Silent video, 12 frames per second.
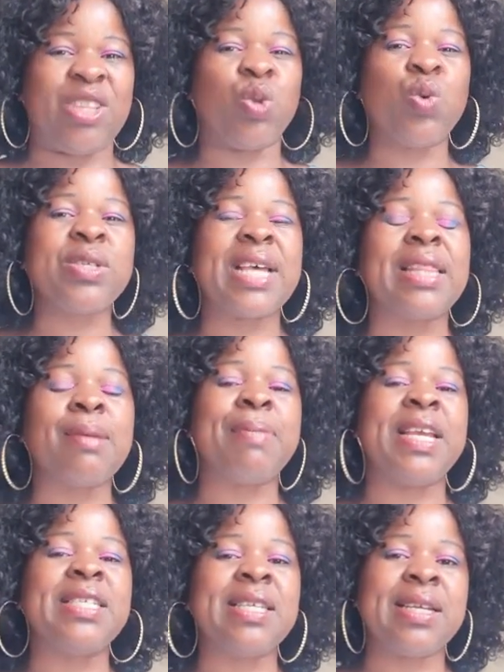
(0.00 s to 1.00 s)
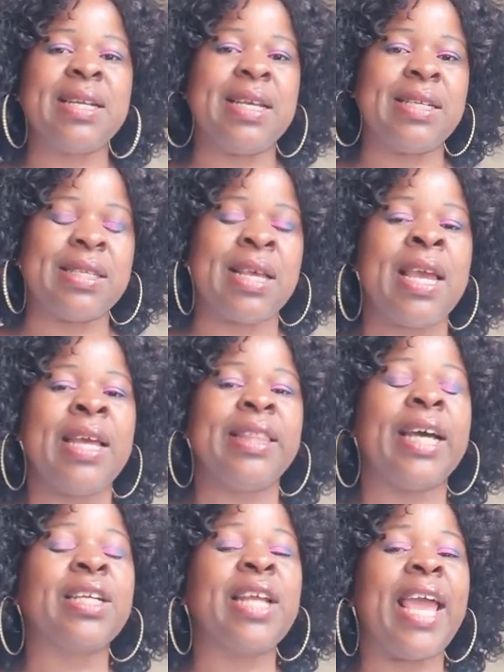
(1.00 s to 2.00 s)
Those are the basic needs
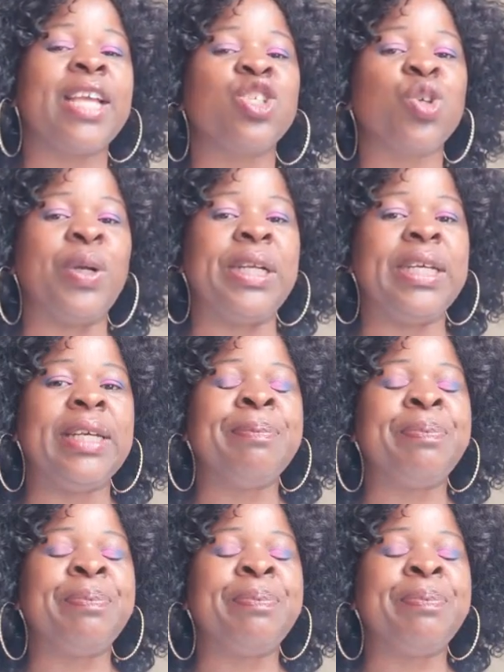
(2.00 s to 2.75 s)
that actually